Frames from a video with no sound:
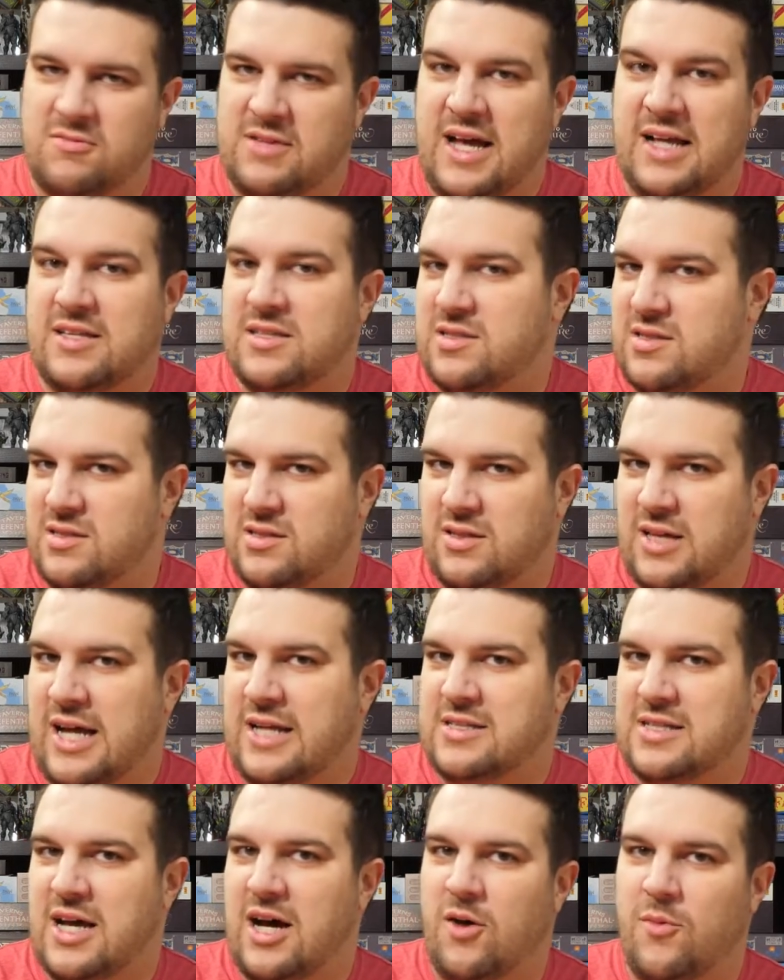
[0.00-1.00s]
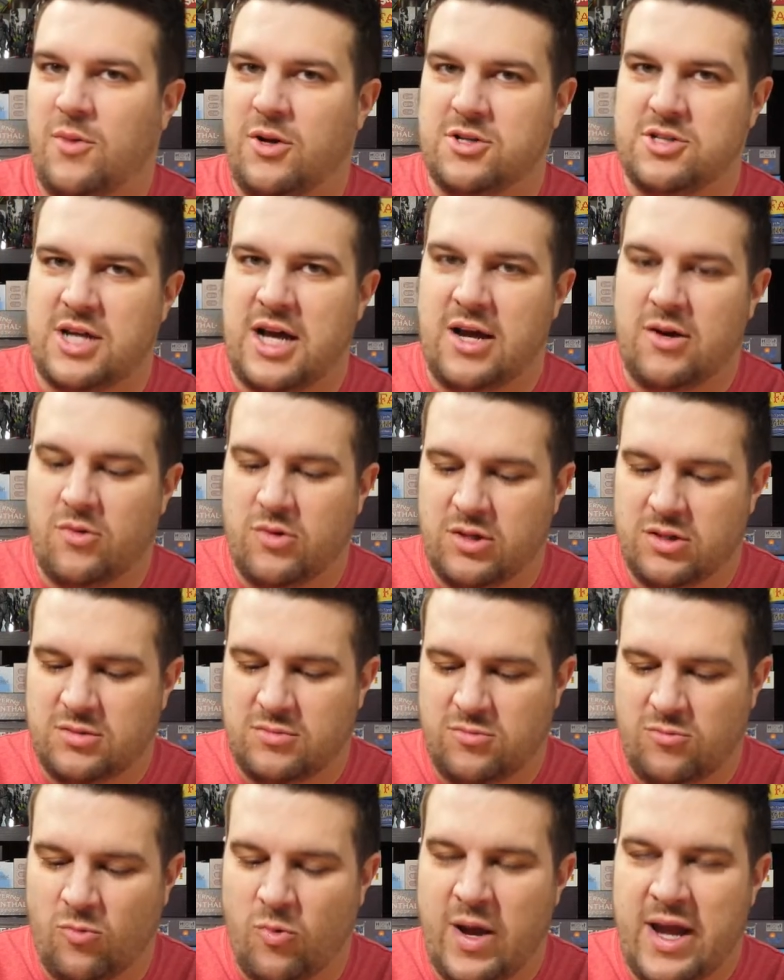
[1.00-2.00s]
That's how much I would
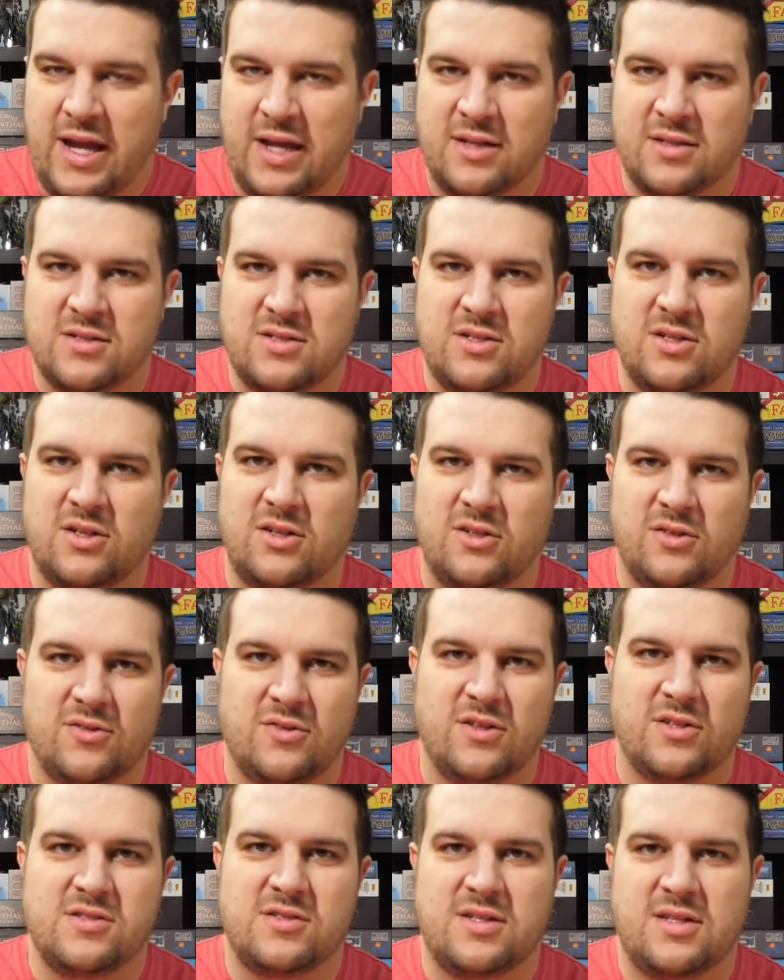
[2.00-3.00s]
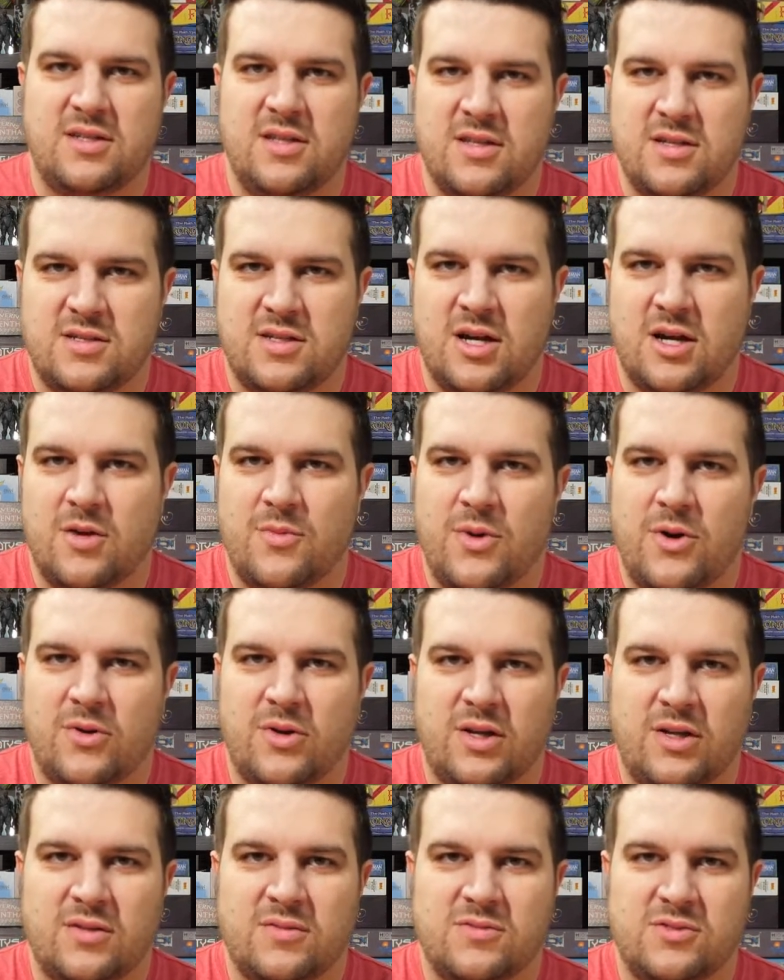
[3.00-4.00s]
wait until the
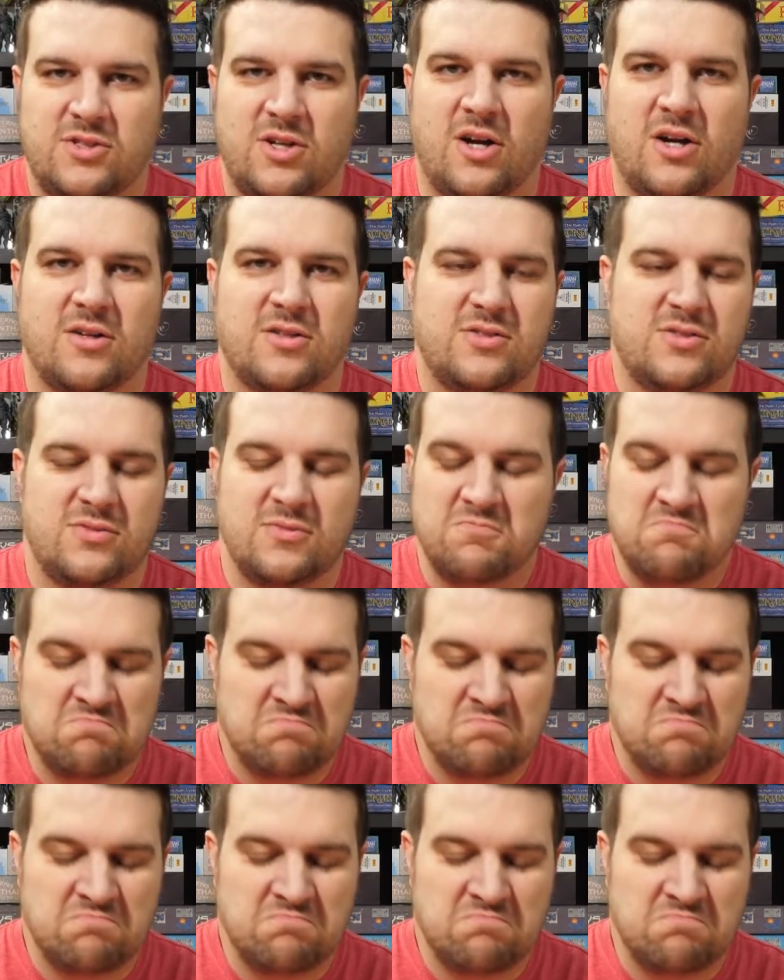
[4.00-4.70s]
ceremony starts,